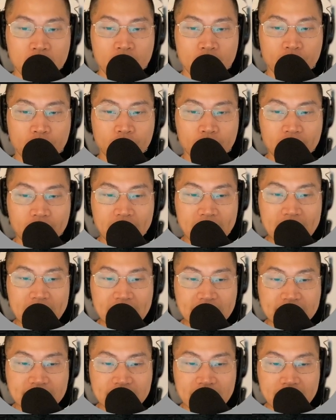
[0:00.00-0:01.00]
For the
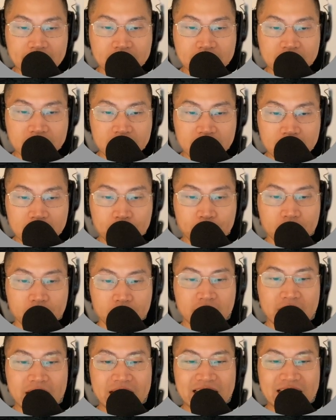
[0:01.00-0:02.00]
exam tip,
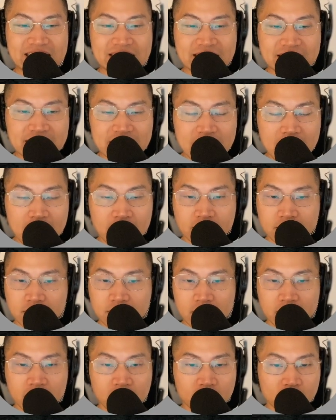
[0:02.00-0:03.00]

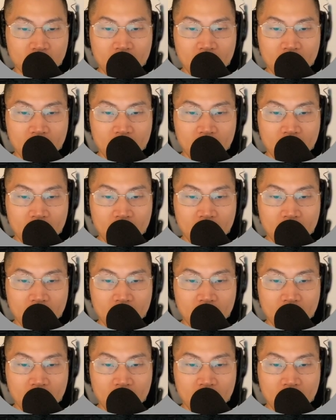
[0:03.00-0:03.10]
the wrong